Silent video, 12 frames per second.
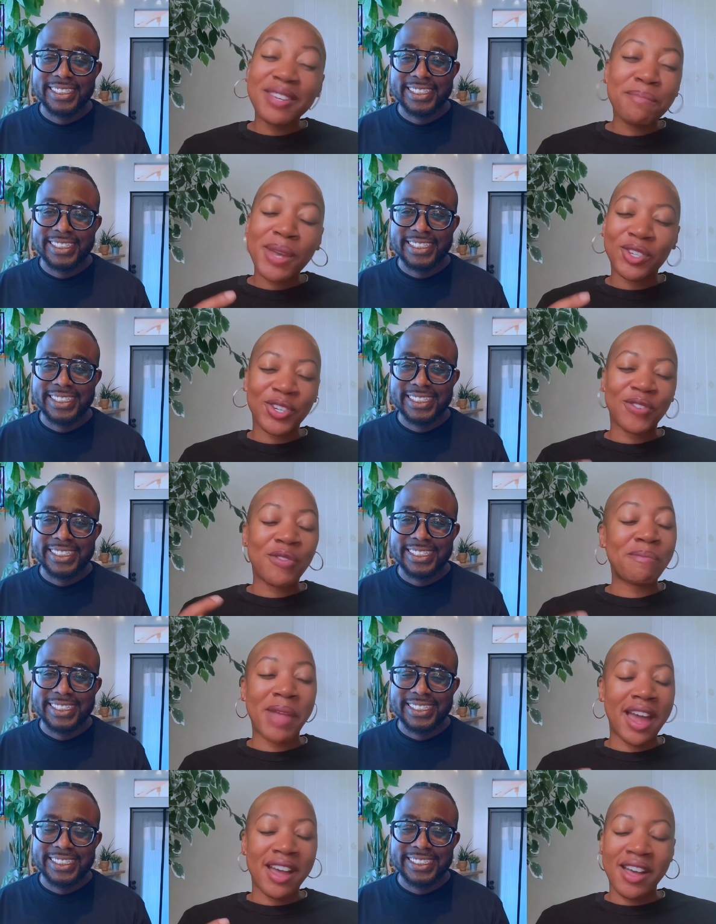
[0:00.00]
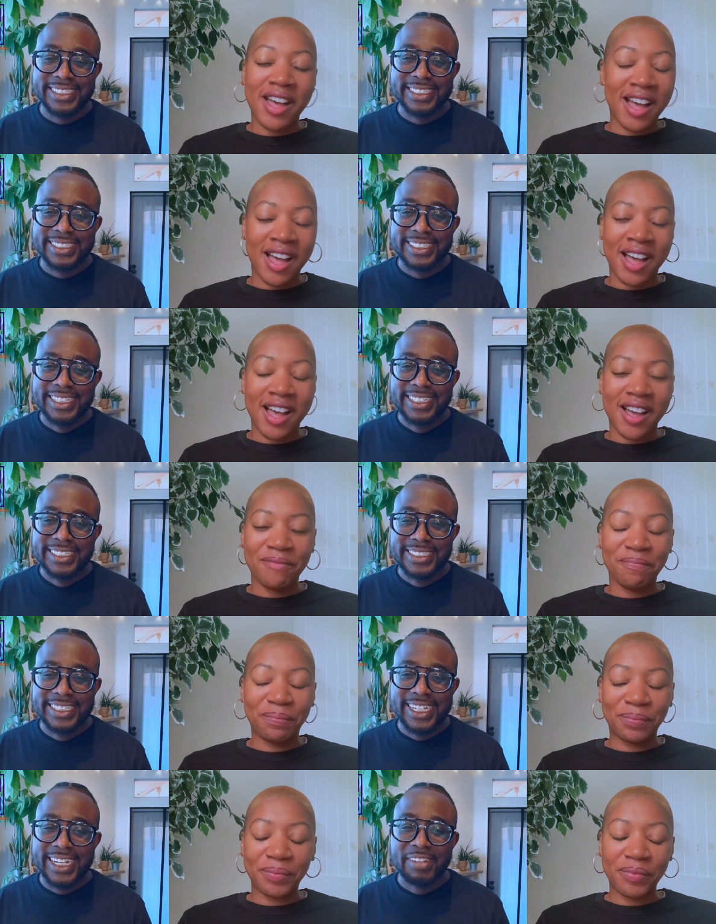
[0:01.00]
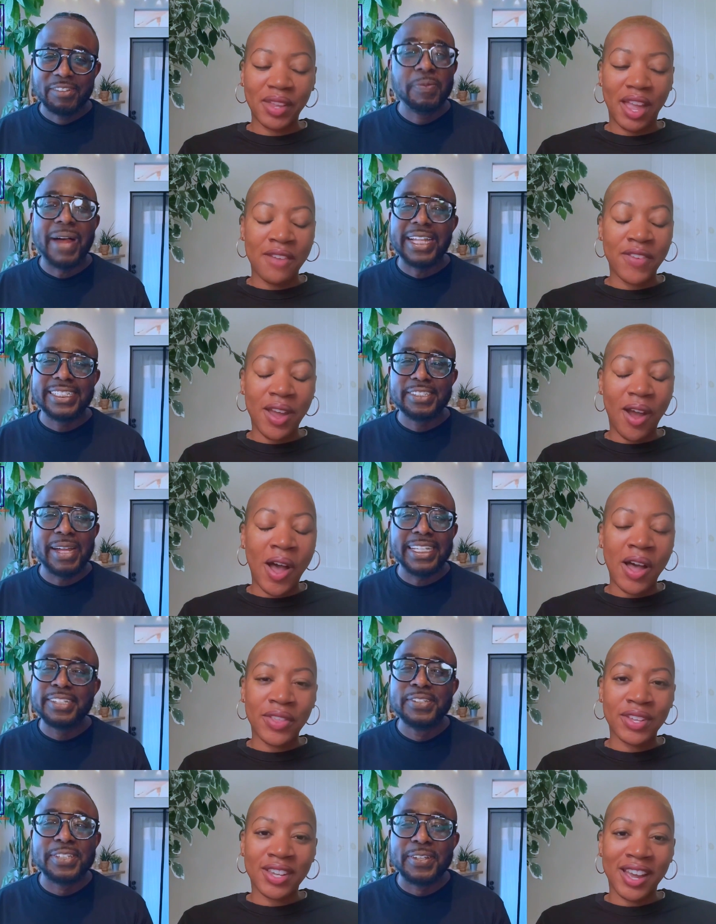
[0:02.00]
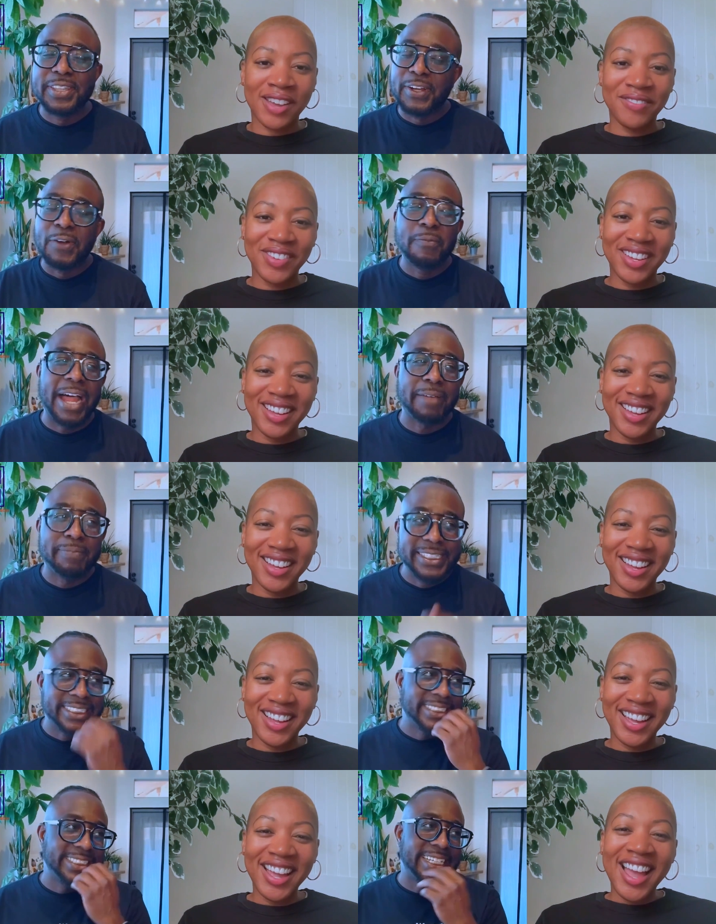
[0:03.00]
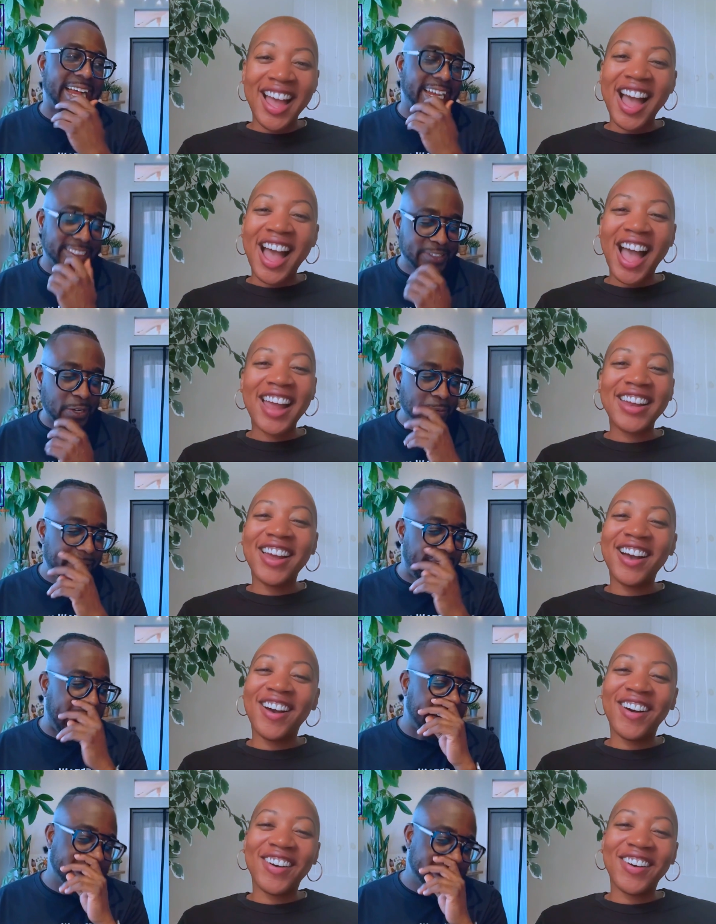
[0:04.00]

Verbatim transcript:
Speaker 1: see pictures from that. Um,
Speaker 2: but we about to, you have to do some throwback pictures to that. Throwback,